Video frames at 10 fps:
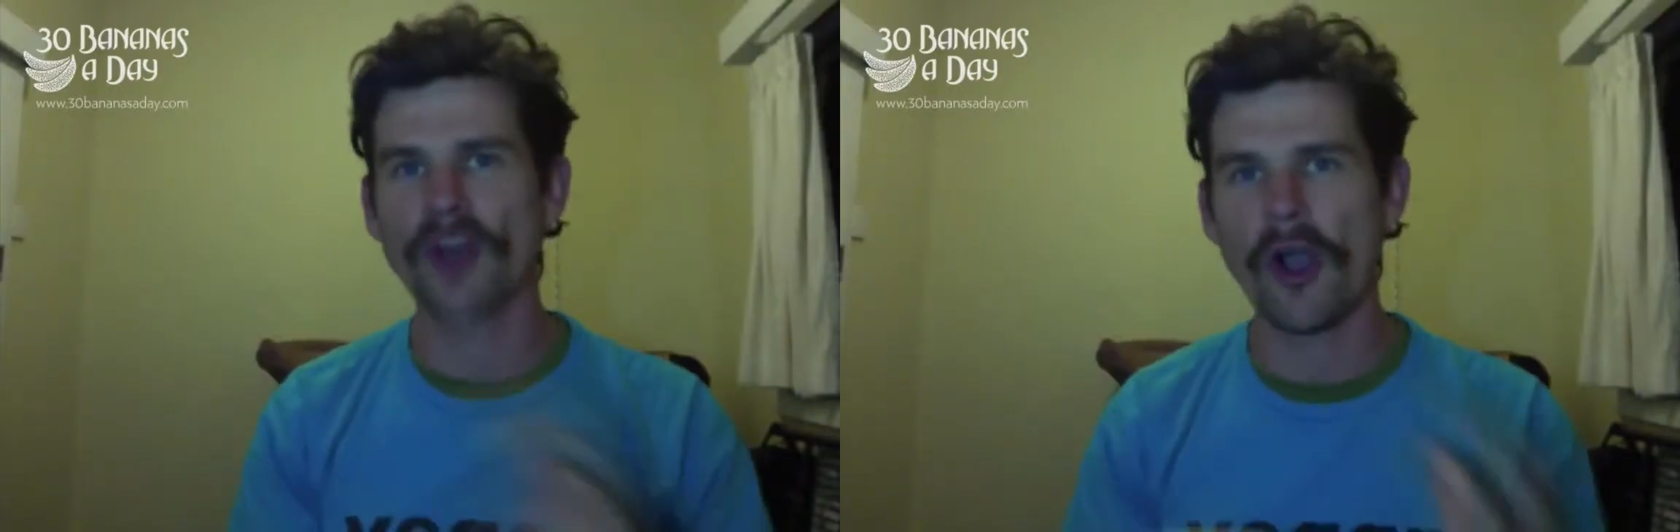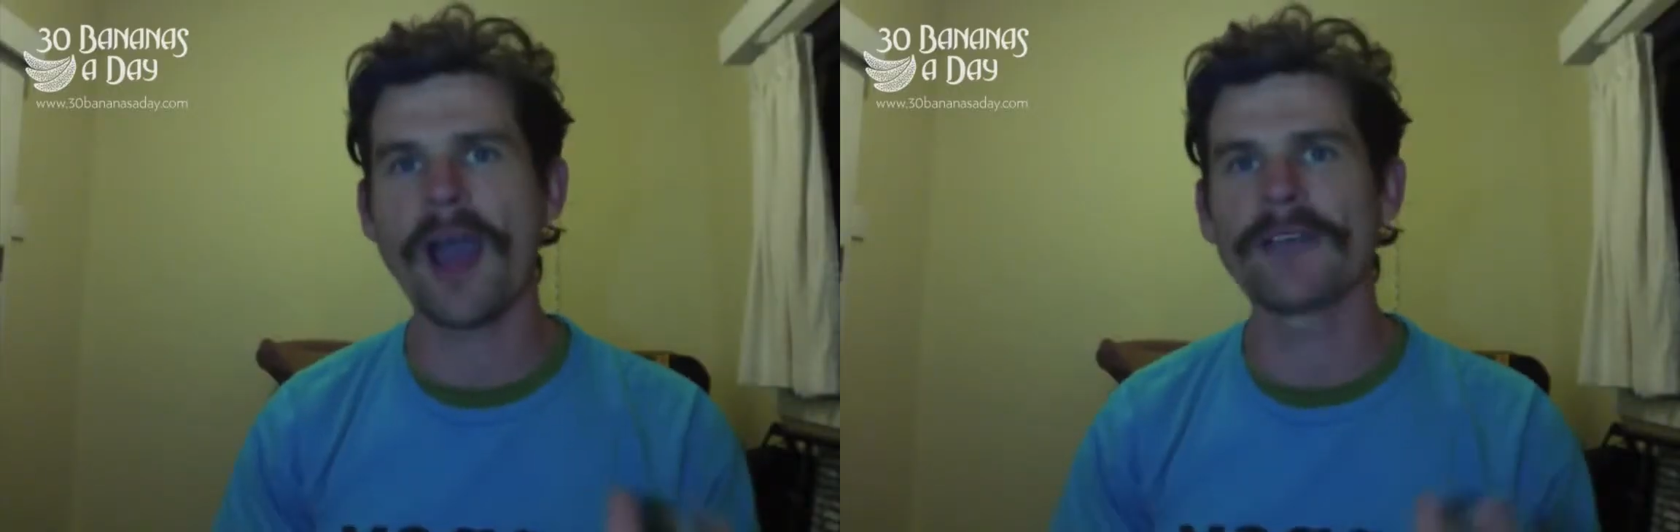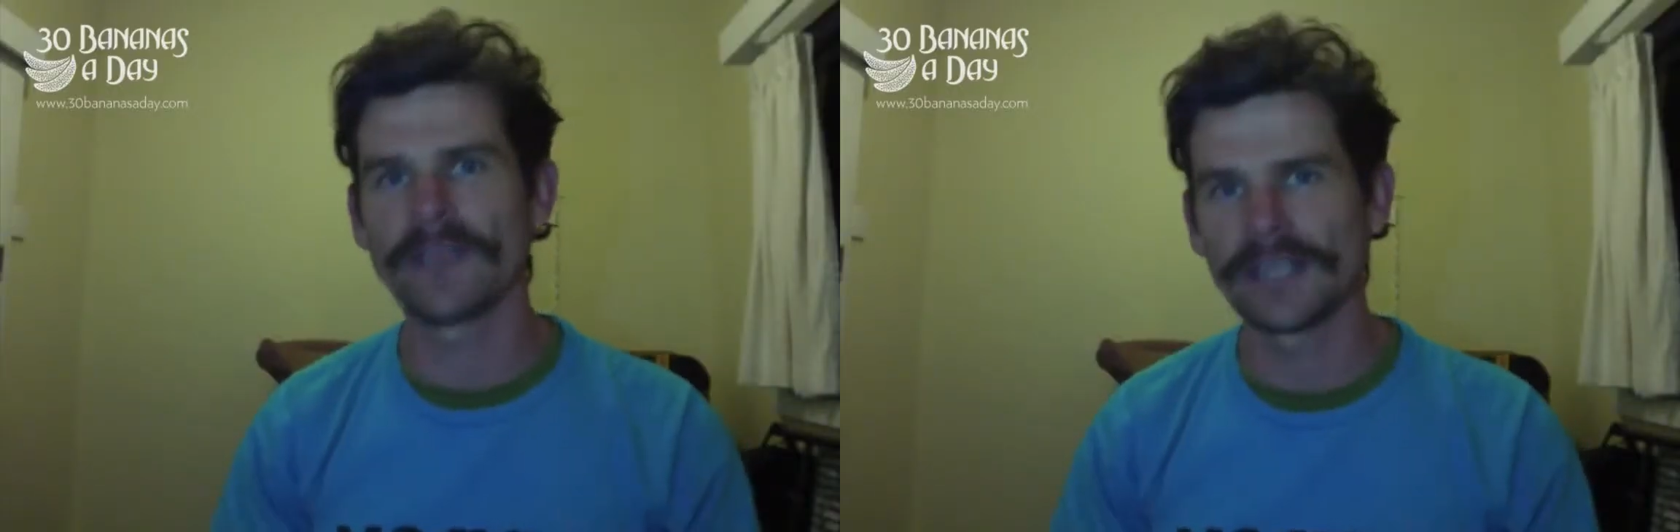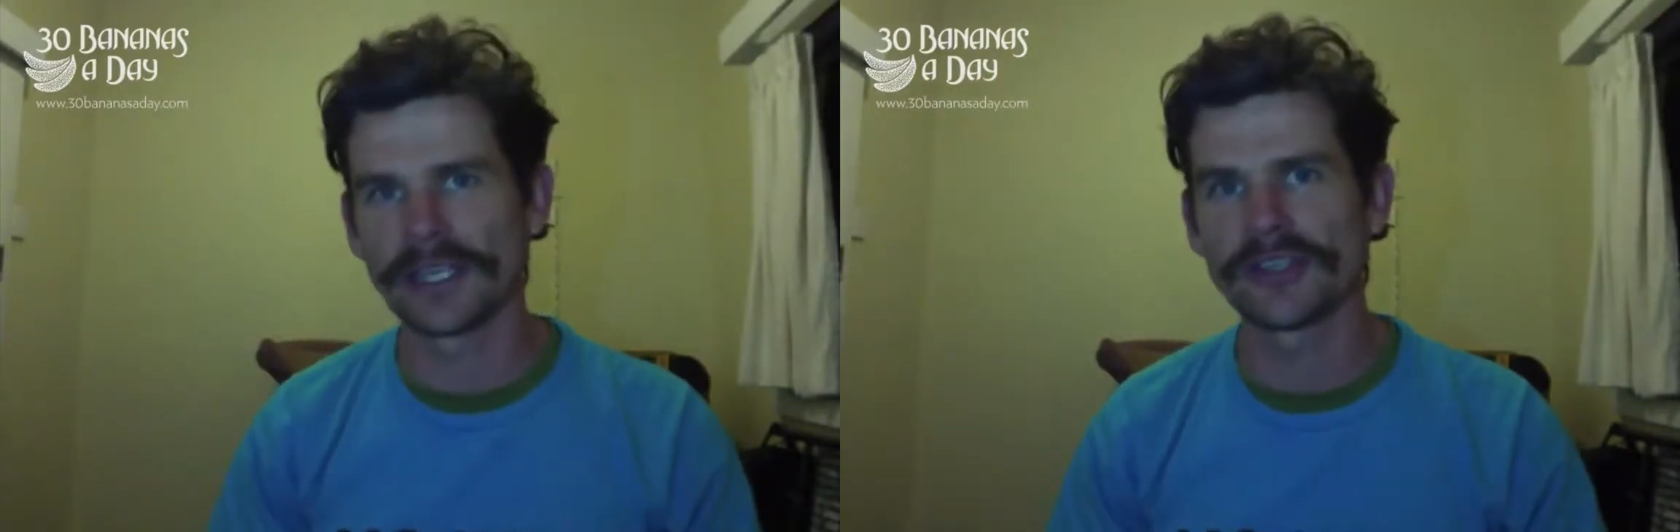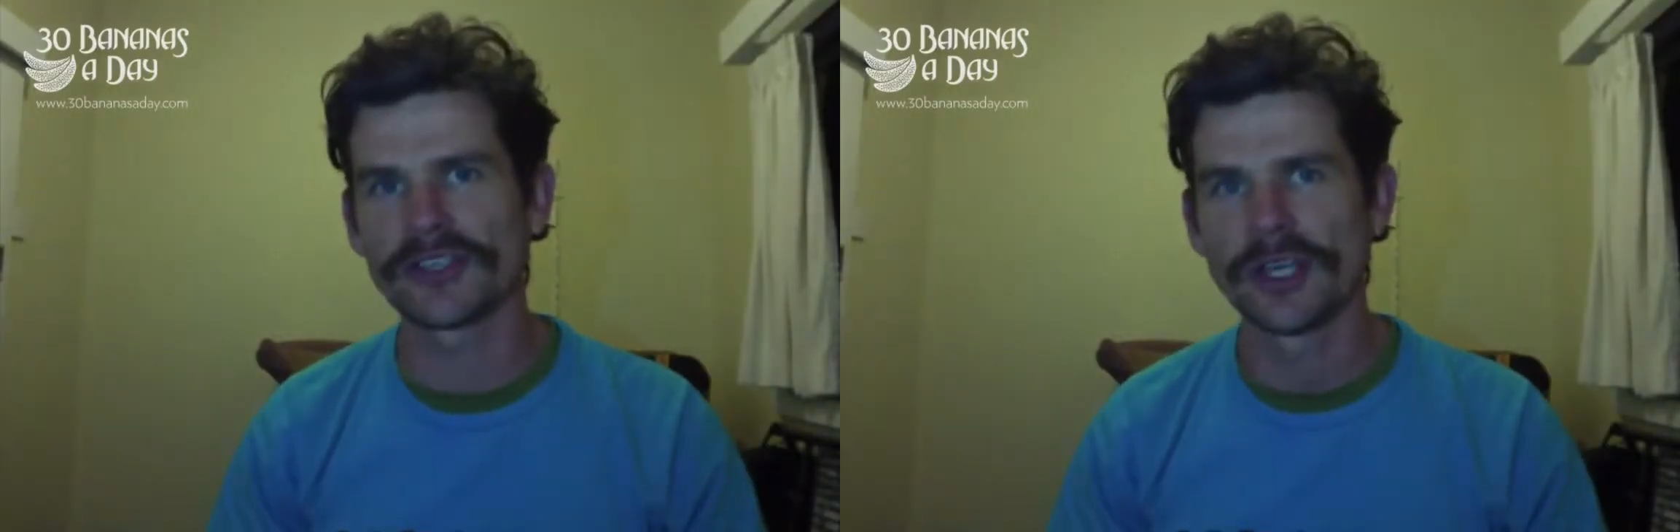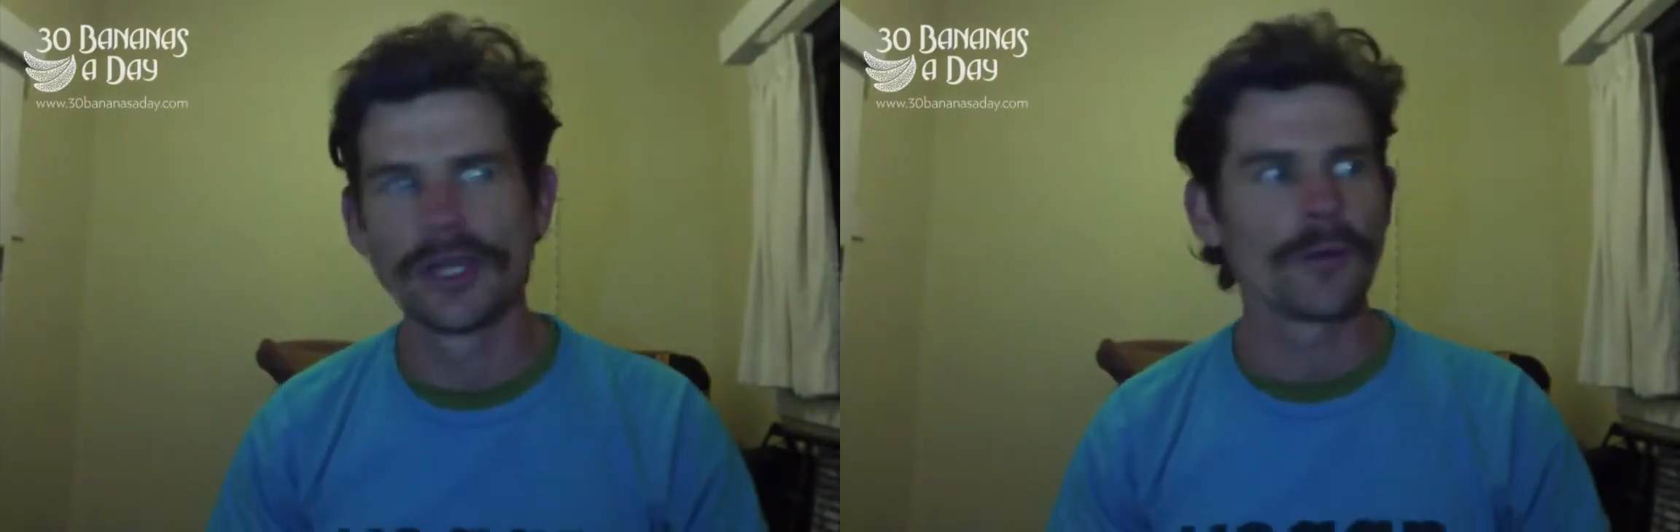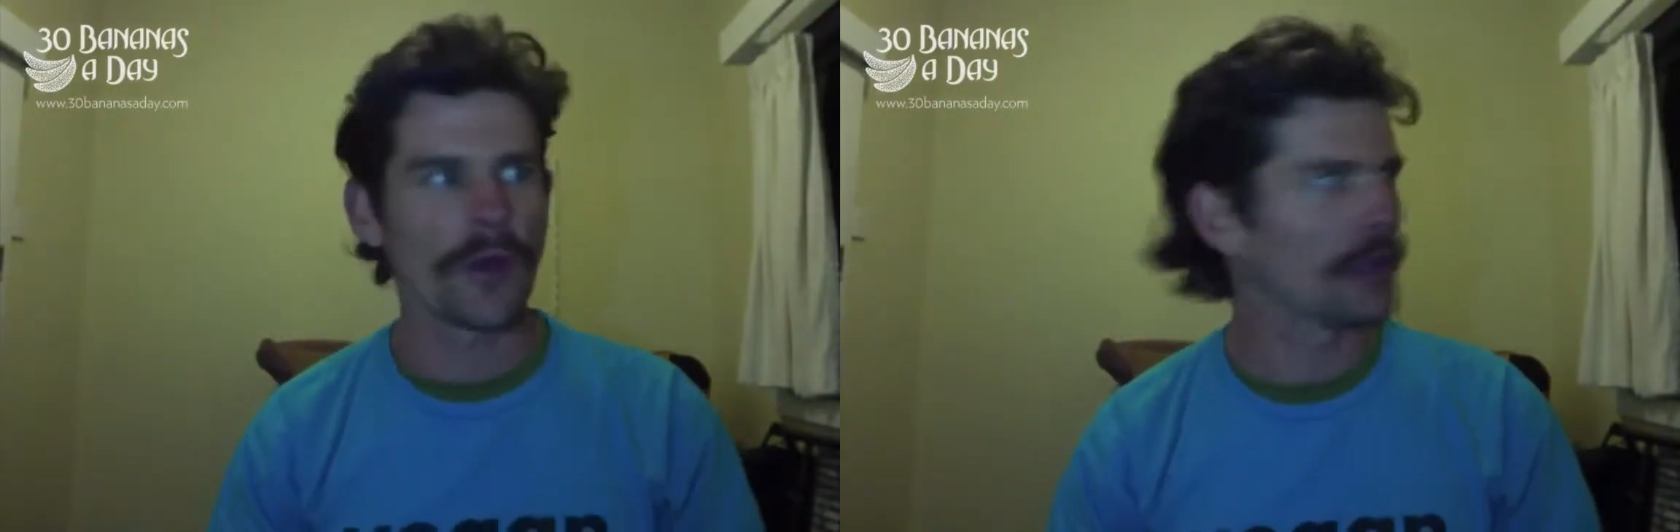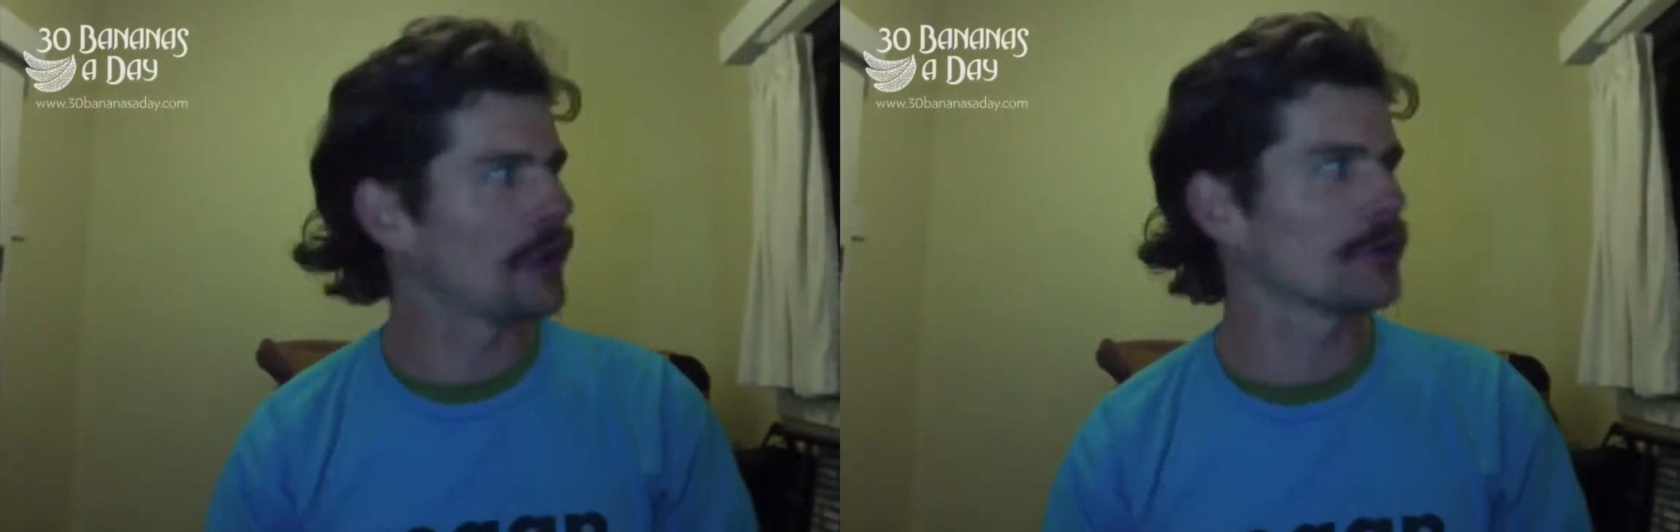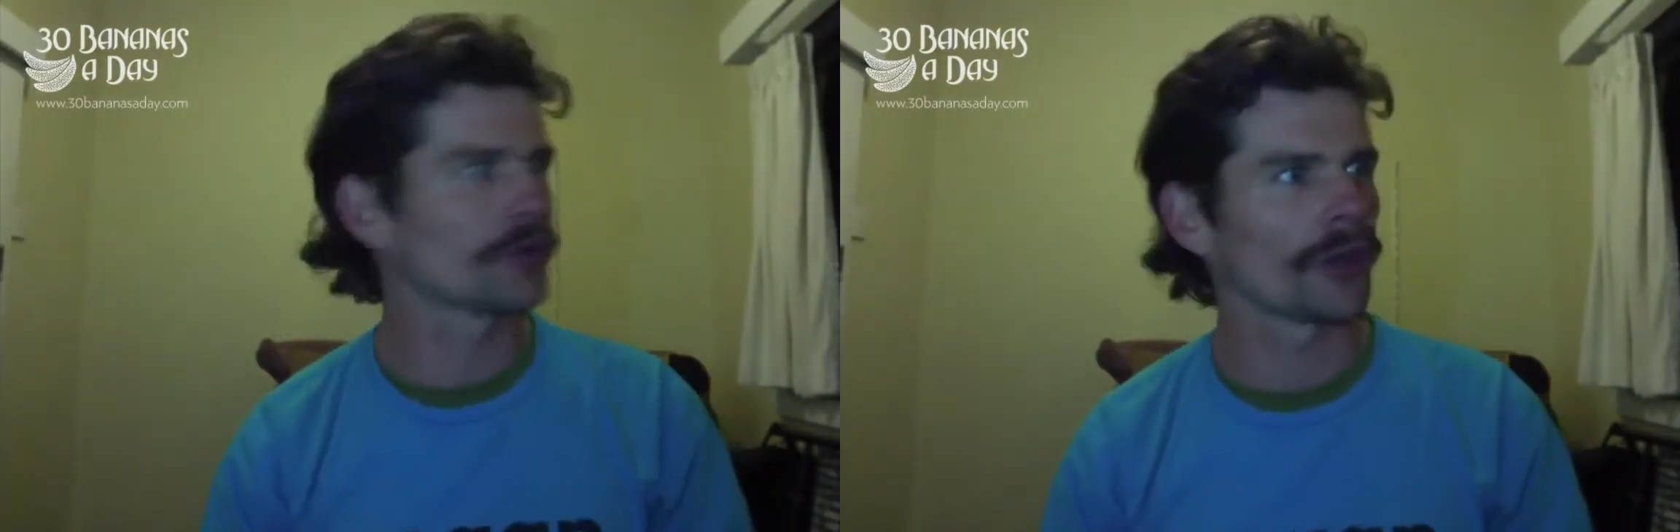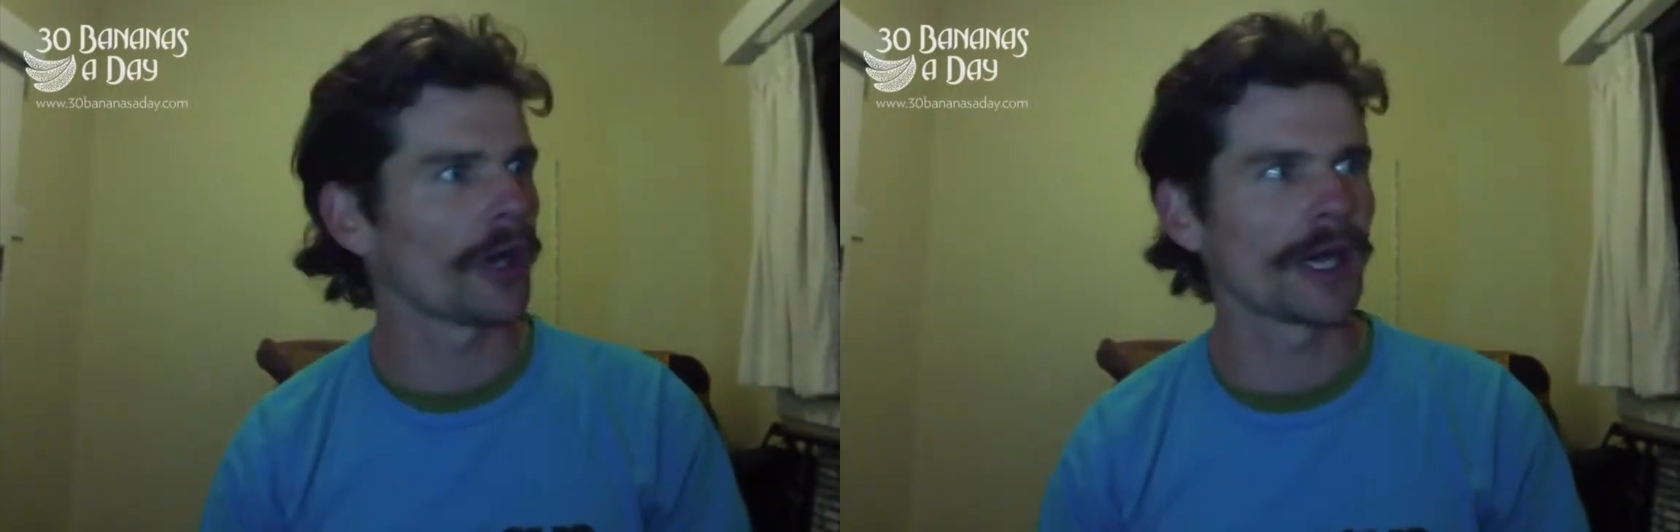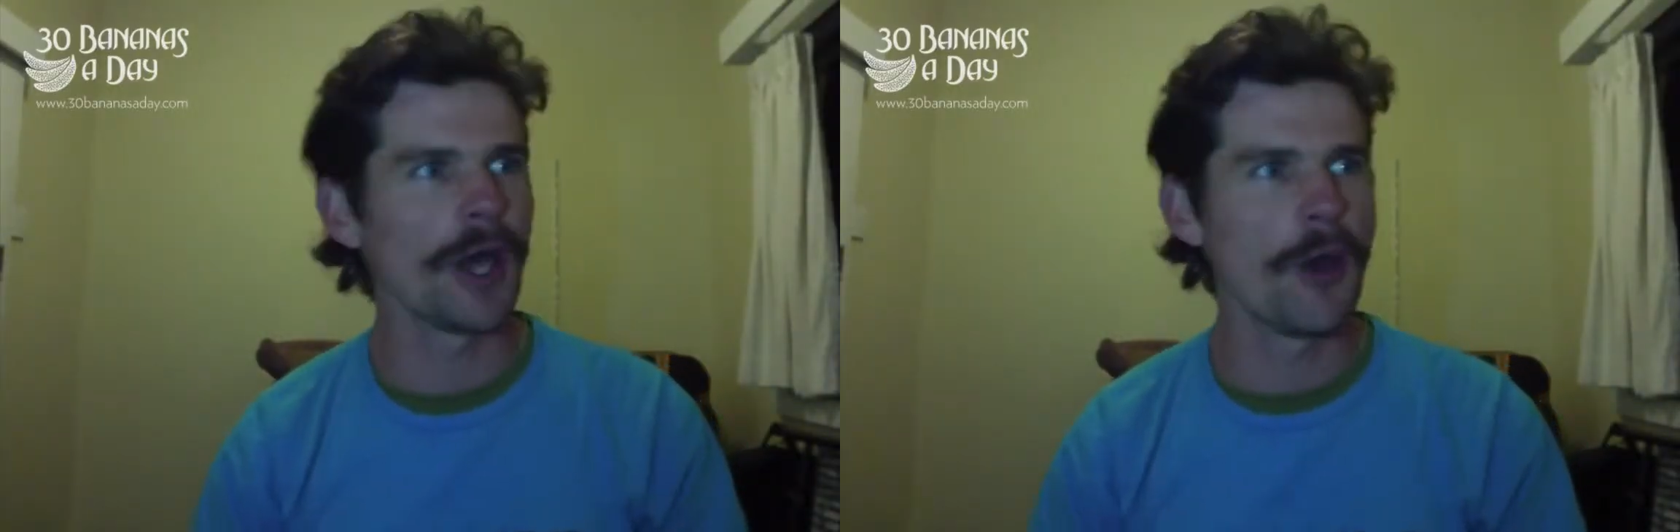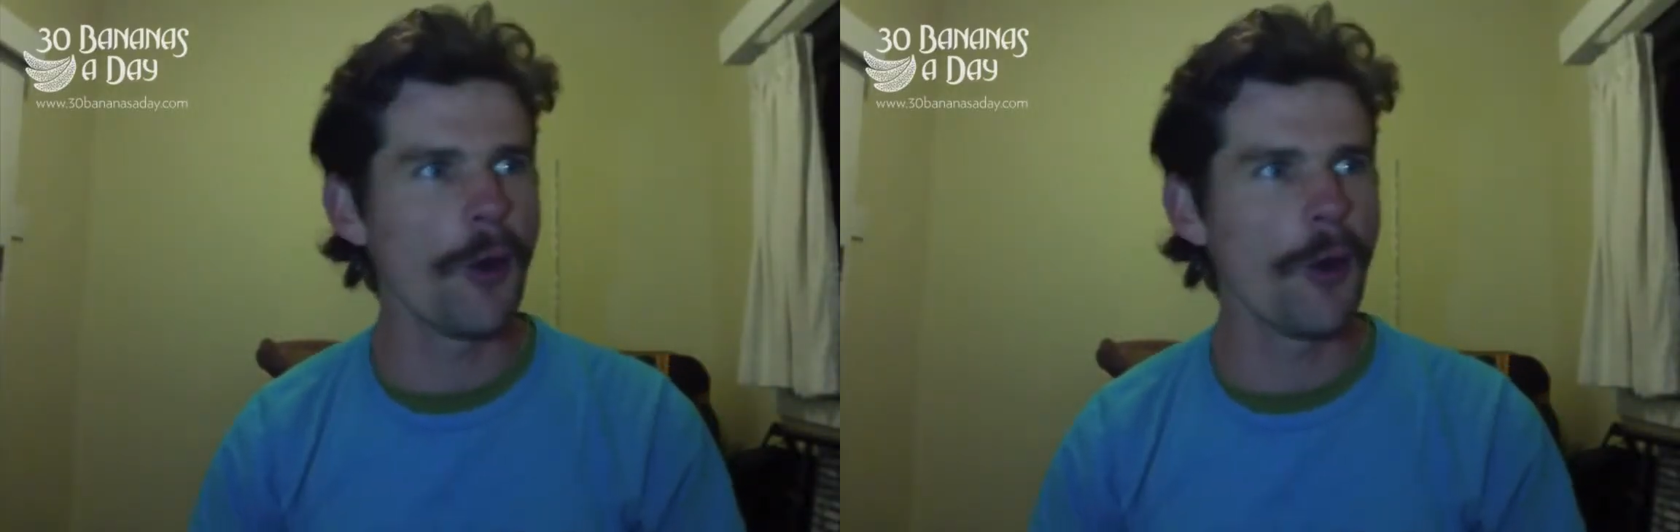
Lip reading: Thai village where the locals were like,